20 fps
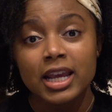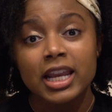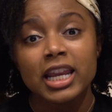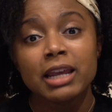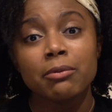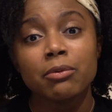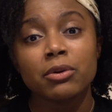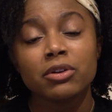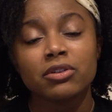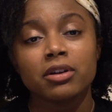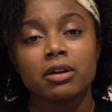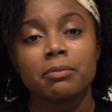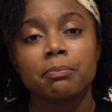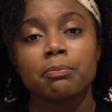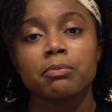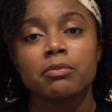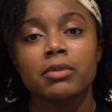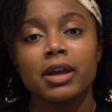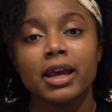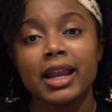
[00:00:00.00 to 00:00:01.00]

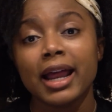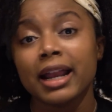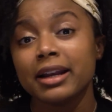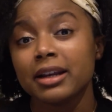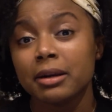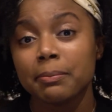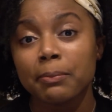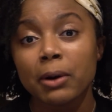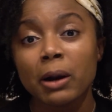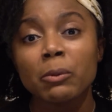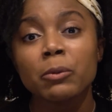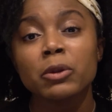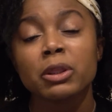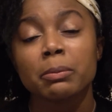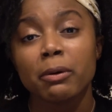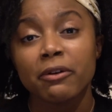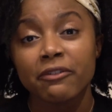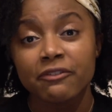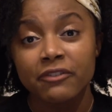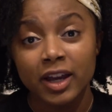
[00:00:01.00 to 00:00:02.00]
It had a department with a
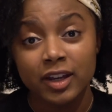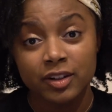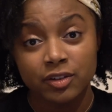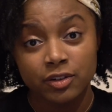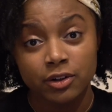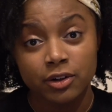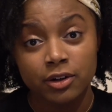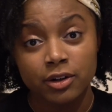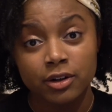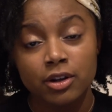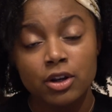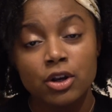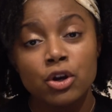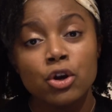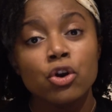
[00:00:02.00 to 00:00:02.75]
professor